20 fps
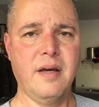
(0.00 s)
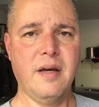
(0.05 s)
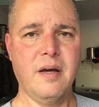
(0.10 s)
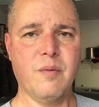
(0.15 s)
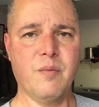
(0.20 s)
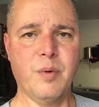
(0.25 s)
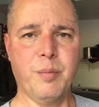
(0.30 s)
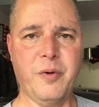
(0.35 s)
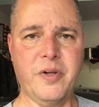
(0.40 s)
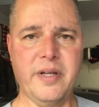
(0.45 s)

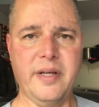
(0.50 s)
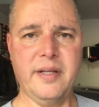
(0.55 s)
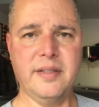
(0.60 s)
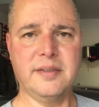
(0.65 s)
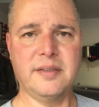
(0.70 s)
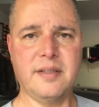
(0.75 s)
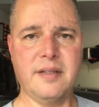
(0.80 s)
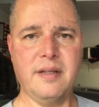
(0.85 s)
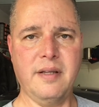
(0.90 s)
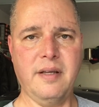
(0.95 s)

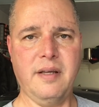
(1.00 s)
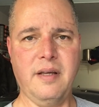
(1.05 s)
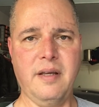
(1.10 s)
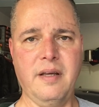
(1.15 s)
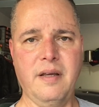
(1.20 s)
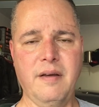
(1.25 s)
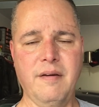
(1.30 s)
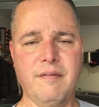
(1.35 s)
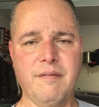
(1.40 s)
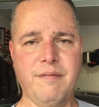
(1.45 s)
replaced
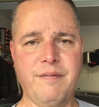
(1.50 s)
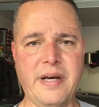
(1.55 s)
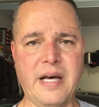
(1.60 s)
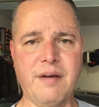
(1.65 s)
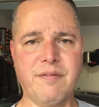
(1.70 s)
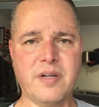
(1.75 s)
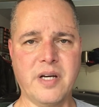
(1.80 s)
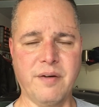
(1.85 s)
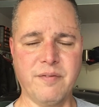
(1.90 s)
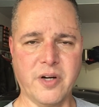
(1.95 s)
the
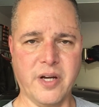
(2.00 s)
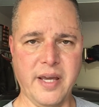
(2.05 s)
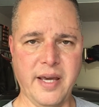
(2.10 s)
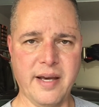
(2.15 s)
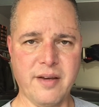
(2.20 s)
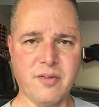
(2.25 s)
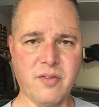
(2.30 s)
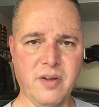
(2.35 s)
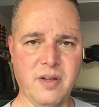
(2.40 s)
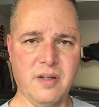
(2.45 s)
valve cover
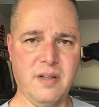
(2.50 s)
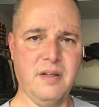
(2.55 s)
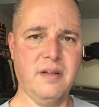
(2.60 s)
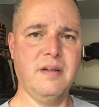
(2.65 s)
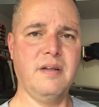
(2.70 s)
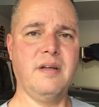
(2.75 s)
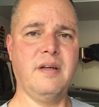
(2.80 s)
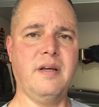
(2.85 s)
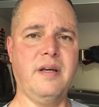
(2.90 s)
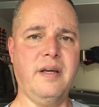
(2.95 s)
gasket
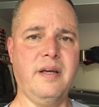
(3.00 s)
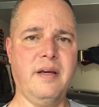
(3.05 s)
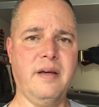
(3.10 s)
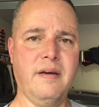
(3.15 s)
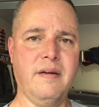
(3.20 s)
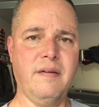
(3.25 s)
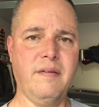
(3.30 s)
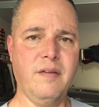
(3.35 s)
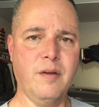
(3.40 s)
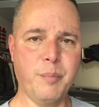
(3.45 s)

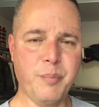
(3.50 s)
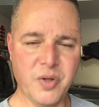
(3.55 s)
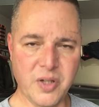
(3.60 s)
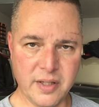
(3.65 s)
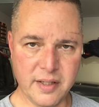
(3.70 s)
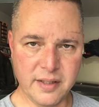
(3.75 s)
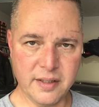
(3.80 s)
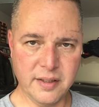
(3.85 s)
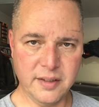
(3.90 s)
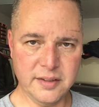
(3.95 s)
and the
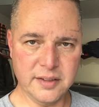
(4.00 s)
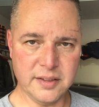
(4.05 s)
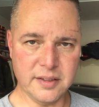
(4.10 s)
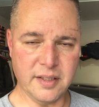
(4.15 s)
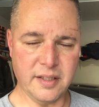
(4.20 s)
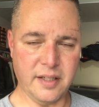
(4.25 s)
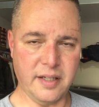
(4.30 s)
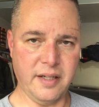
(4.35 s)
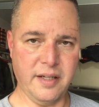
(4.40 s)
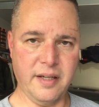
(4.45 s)
plugs,
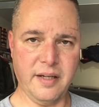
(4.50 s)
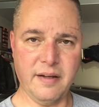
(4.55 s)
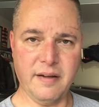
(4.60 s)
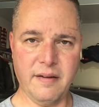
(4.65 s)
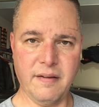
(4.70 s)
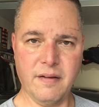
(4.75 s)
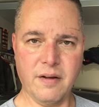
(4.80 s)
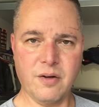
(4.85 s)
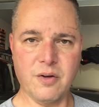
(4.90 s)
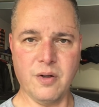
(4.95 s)

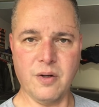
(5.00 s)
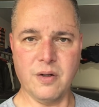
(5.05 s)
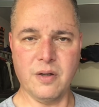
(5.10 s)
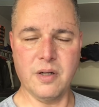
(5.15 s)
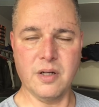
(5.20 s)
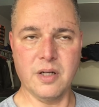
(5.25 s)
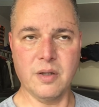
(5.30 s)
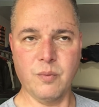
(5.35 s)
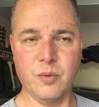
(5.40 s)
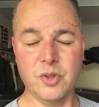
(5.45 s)
and the
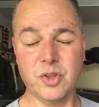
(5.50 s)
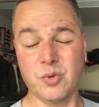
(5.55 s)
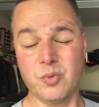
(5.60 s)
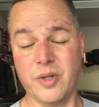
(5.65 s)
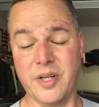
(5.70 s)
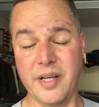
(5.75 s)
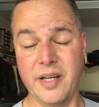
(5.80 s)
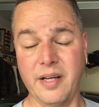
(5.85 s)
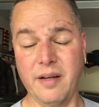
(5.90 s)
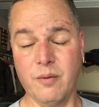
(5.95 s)
car was
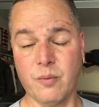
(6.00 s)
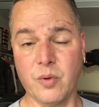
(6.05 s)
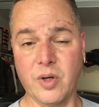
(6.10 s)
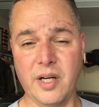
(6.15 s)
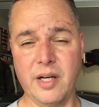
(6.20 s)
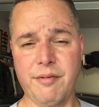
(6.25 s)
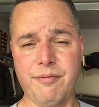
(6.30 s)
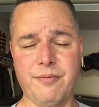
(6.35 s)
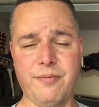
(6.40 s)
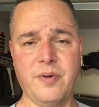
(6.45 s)
running
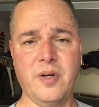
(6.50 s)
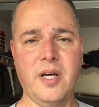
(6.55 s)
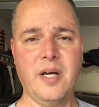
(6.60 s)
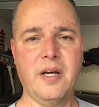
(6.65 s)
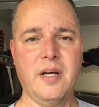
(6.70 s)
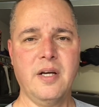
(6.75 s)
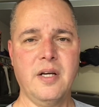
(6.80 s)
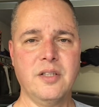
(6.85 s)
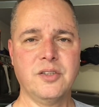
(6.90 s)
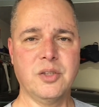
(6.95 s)
rough,
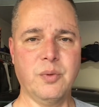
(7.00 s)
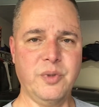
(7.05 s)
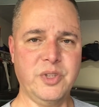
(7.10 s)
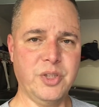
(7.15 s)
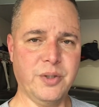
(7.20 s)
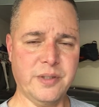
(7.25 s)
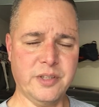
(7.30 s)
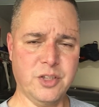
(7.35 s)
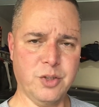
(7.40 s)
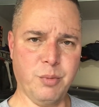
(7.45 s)
so we
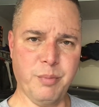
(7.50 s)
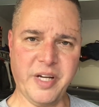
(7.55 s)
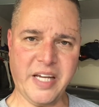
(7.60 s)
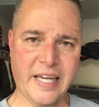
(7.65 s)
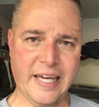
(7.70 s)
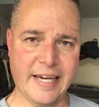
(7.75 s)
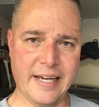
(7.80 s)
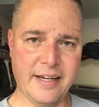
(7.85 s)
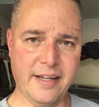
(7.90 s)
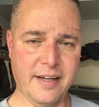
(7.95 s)
took it to a
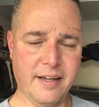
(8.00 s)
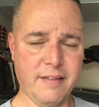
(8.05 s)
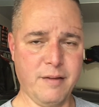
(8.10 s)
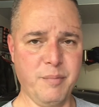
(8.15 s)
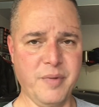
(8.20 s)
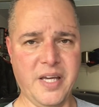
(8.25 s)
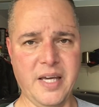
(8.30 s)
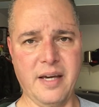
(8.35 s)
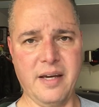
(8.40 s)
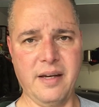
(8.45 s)
mechanic. The
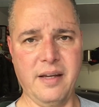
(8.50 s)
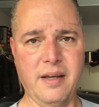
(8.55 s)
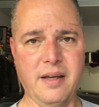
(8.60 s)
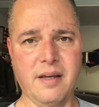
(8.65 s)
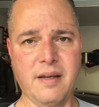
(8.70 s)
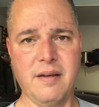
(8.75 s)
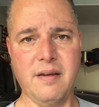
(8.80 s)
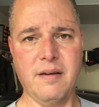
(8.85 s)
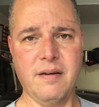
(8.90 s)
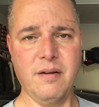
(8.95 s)
mechanic
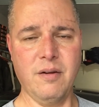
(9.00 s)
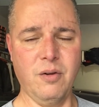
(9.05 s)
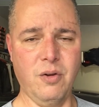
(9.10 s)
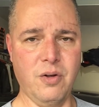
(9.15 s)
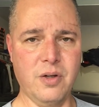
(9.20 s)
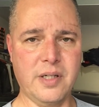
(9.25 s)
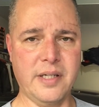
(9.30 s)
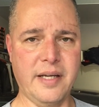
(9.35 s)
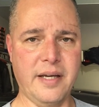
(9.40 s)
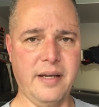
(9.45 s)

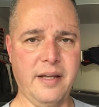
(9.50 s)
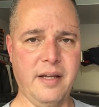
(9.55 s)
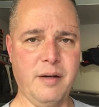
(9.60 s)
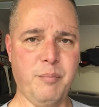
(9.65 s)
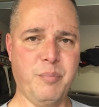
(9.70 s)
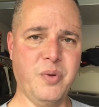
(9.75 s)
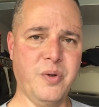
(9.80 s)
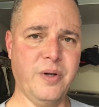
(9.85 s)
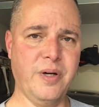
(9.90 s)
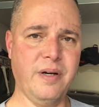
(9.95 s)
looked at it,
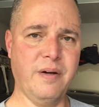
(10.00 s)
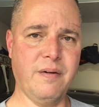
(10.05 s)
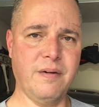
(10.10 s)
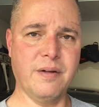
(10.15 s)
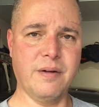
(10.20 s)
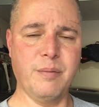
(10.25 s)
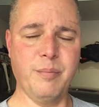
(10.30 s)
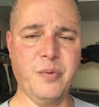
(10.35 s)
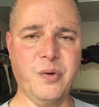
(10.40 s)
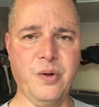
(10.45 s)
put it on the
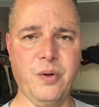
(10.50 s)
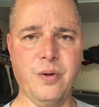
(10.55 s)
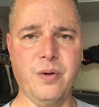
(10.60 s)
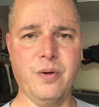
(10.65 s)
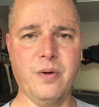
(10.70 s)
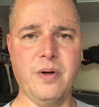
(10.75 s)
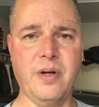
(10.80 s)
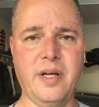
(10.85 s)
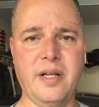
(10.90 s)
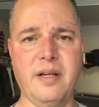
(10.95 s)

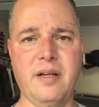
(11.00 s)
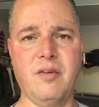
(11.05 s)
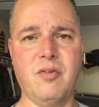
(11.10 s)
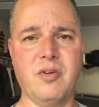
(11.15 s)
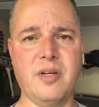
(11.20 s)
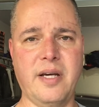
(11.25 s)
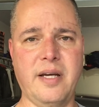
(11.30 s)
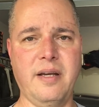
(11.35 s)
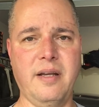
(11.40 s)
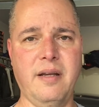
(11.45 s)
computer, and
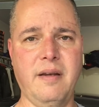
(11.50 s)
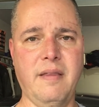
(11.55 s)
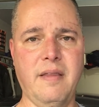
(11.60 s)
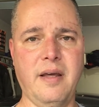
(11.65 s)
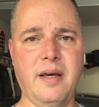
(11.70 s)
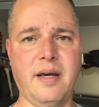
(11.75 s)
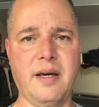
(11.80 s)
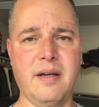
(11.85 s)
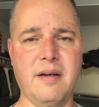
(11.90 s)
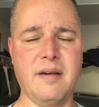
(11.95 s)
decided
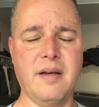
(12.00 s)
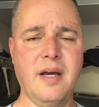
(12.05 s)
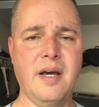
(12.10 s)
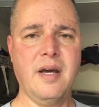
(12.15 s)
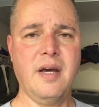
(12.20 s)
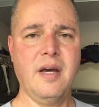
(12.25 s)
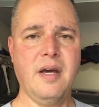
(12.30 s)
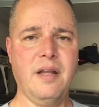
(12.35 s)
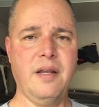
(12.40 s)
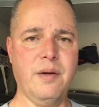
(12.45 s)
that
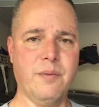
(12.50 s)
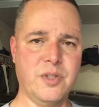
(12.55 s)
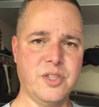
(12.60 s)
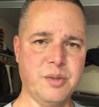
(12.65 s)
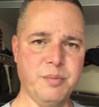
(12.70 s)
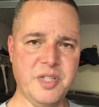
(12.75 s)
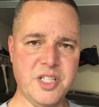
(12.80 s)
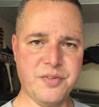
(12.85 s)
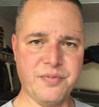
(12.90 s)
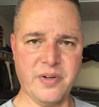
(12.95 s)
there was a
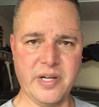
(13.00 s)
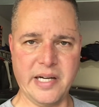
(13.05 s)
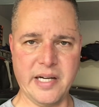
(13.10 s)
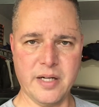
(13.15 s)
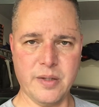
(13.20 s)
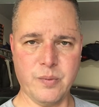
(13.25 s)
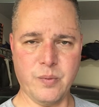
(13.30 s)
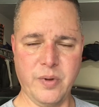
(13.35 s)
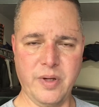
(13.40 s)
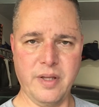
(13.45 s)

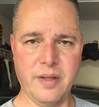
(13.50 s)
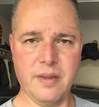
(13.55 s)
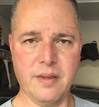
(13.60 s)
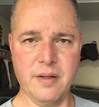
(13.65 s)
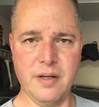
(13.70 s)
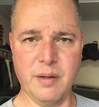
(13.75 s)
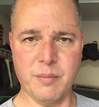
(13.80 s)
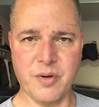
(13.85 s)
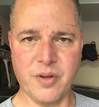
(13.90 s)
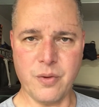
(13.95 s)
misfire with the
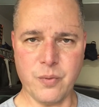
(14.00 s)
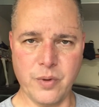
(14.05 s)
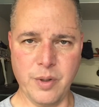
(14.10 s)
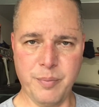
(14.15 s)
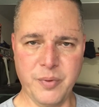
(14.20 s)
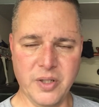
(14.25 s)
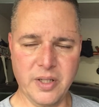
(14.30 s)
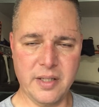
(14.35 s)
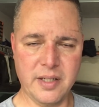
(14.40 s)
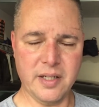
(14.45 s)
number 3
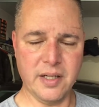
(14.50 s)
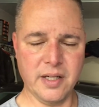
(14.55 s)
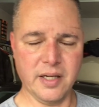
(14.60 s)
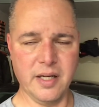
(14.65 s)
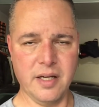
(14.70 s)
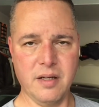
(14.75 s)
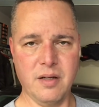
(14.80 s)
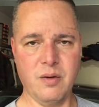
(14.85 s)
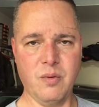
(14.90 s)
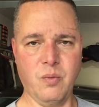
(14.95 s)
plug.
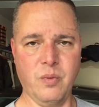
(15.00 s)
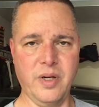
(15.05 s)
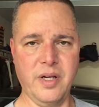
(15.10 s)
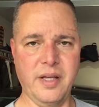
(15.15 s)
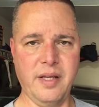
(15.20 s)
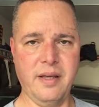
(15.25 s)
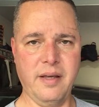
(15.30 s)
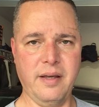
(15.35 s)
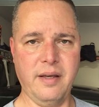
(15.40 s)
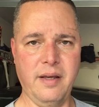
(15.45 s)
When
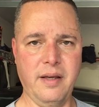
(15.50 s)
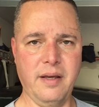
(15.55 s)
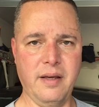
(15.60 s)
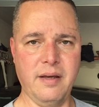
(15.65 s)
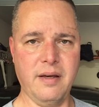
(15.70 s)
he